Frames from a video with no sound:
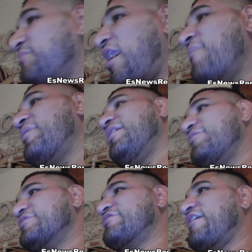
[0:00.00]
Muhammad
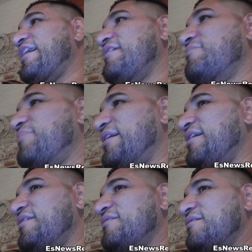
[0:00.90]
Ali was great,
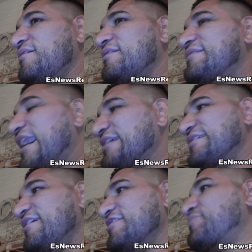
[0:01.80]
but
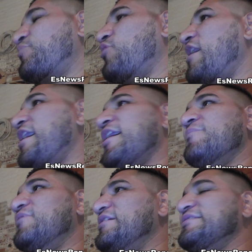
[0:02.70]
Tyson in his
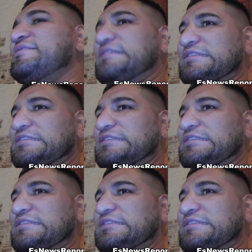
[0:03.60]
prime was